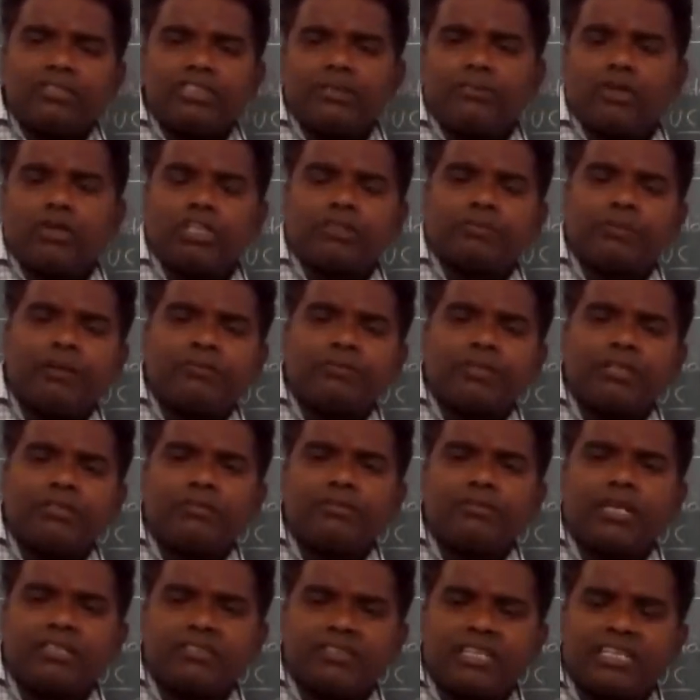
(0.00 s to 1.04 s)
does
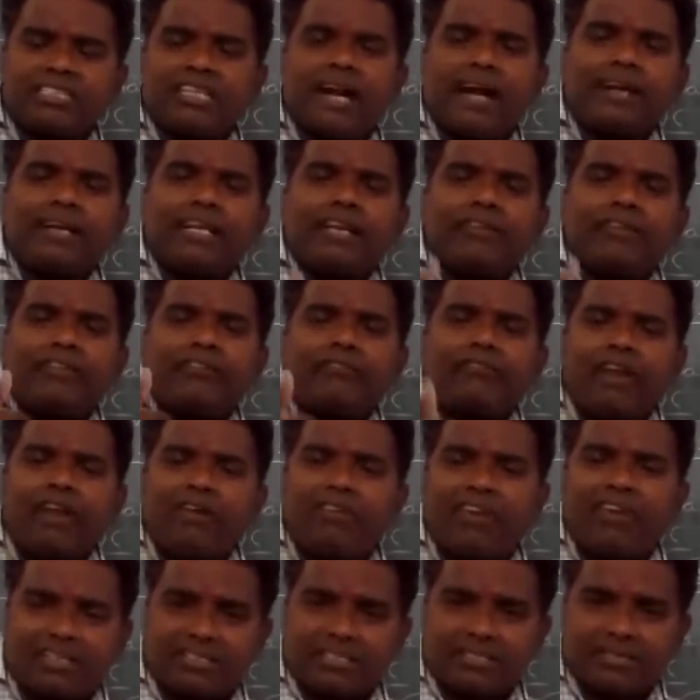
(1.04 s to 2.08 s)
not giving
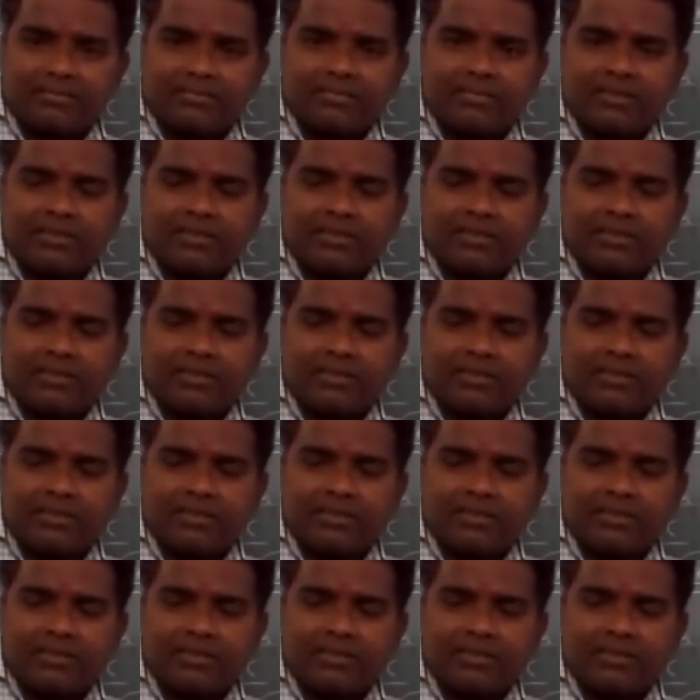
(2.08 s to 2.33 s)
flowers.